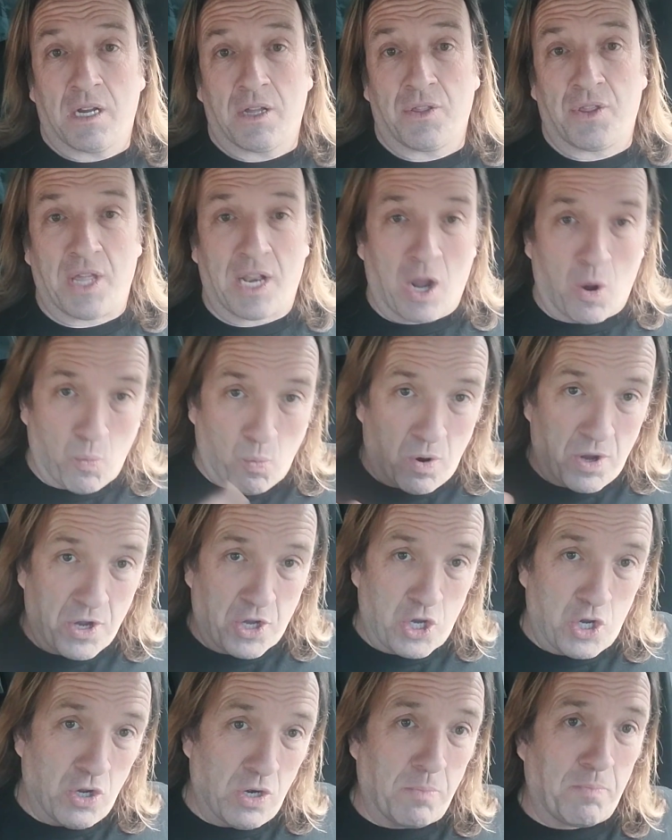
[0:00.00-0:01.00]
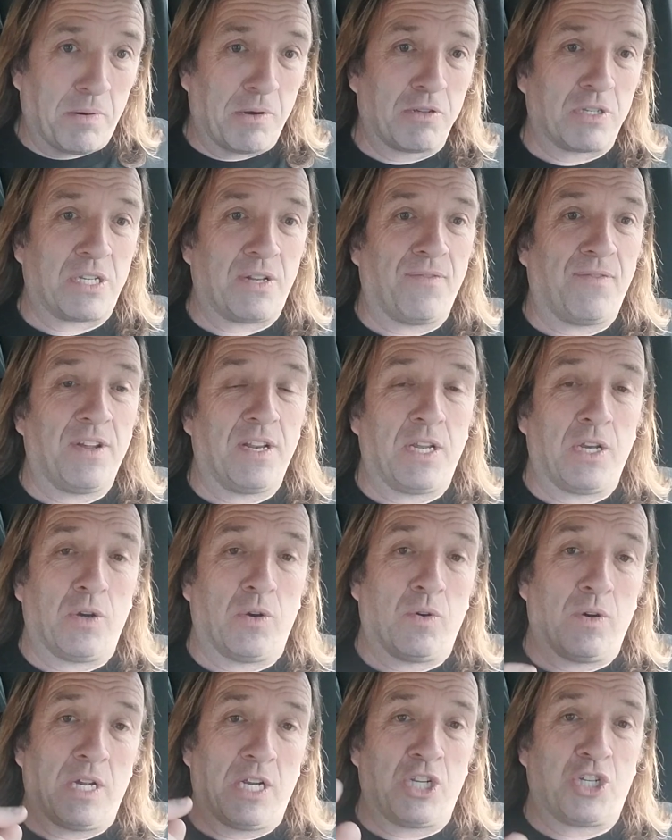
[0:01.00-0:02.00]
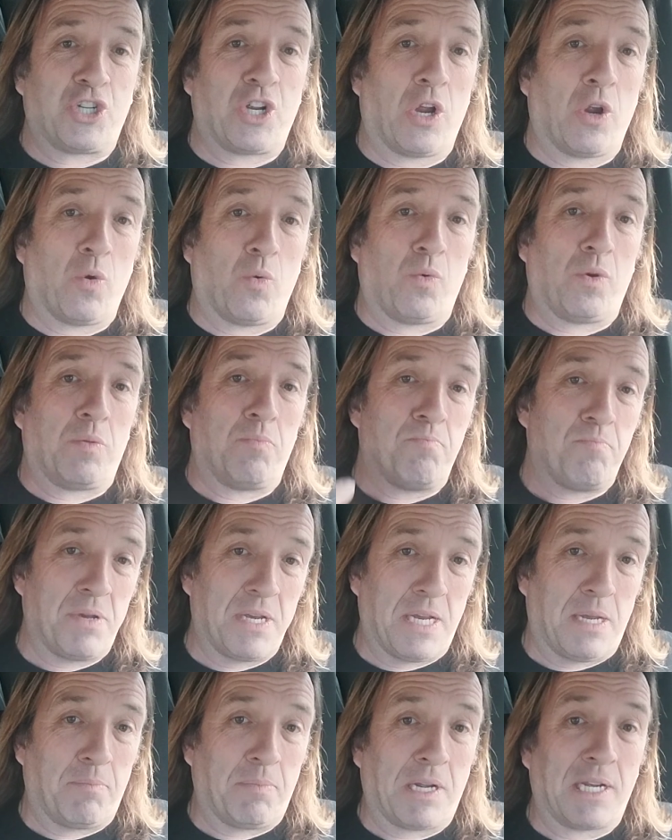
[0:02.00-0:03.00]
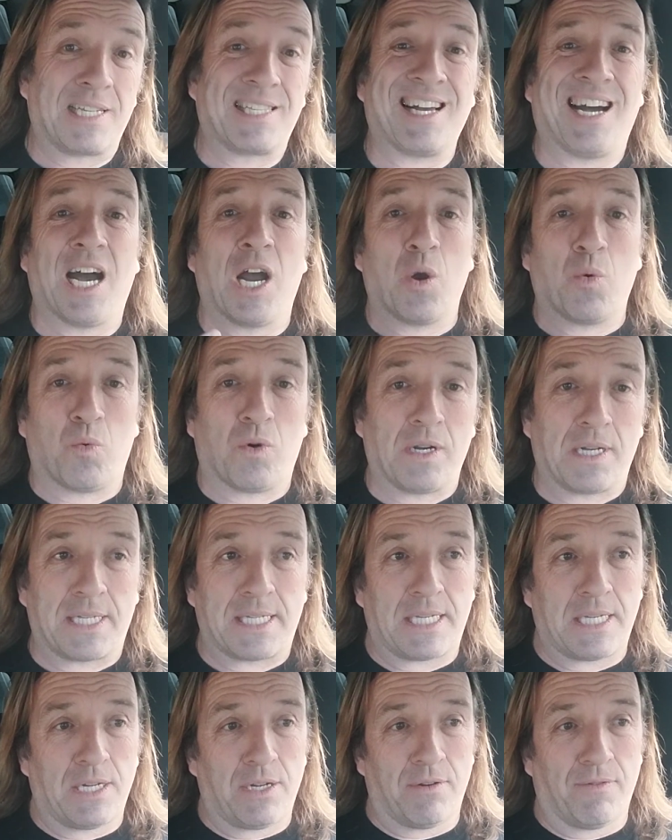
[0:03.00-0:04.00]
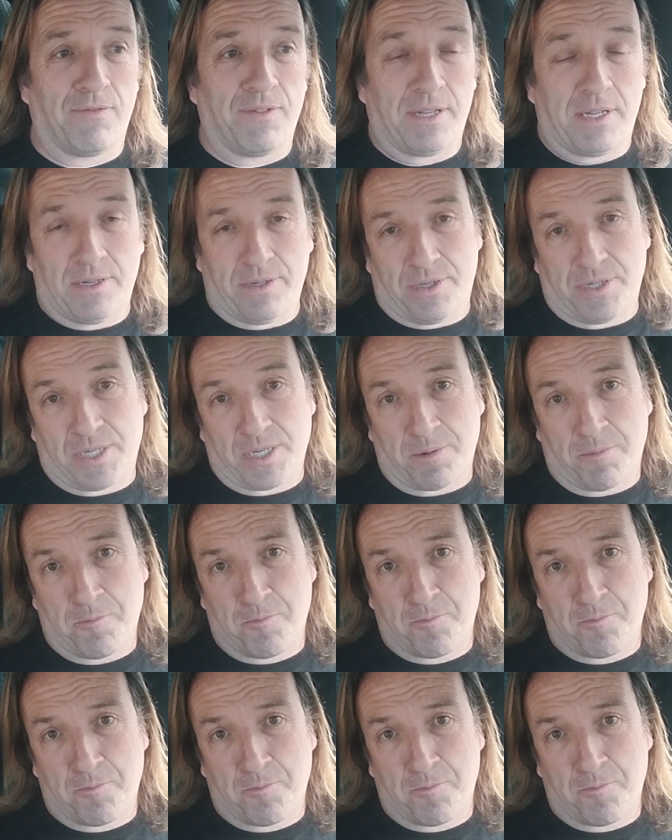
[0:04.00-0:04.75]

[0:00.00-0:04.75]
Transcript: then I want you to post a video and share it with me because I want to see your videos.